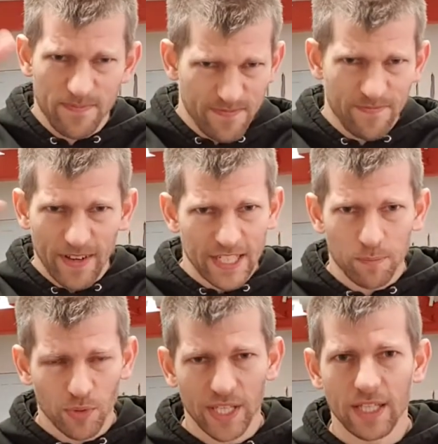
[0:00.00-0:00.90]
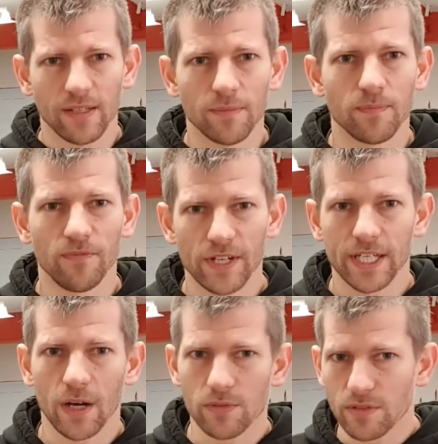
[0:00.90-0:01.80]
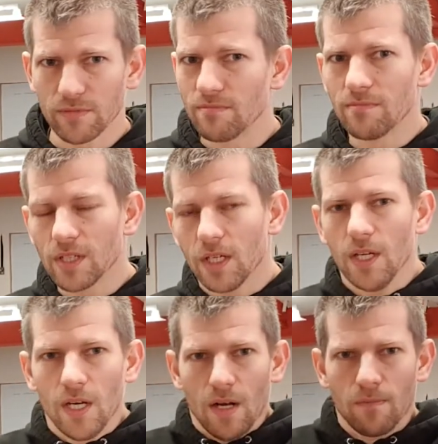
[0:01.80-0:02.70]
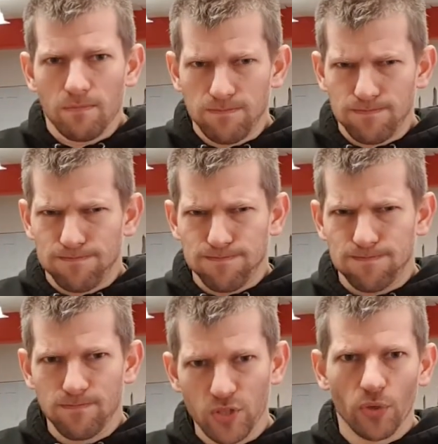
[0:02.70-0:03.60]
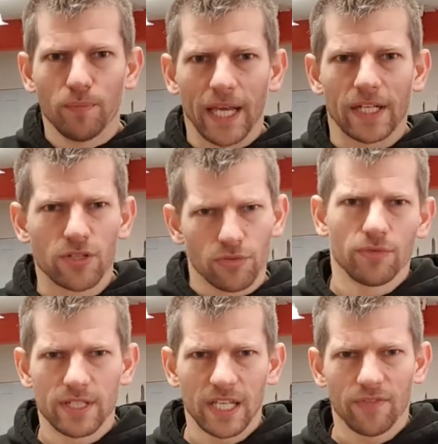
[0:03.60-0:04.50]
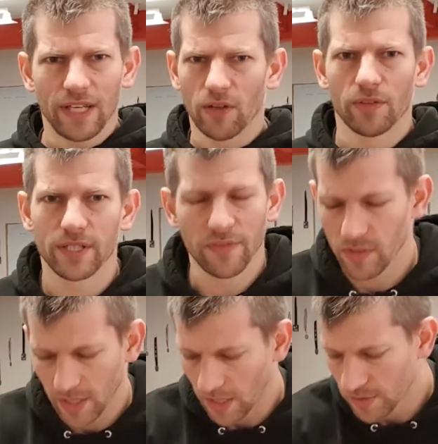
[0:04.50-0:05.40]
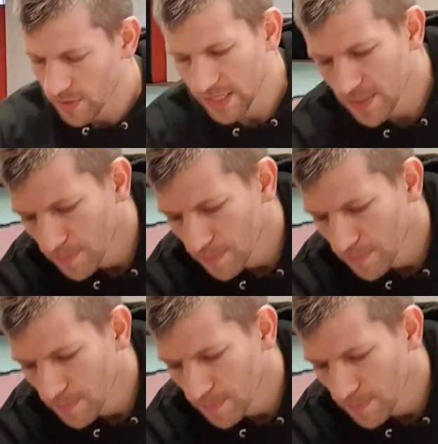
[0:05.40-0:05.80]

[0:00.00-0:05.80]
Facebook videos and Zoom meetings through the TV on the TV, you know, these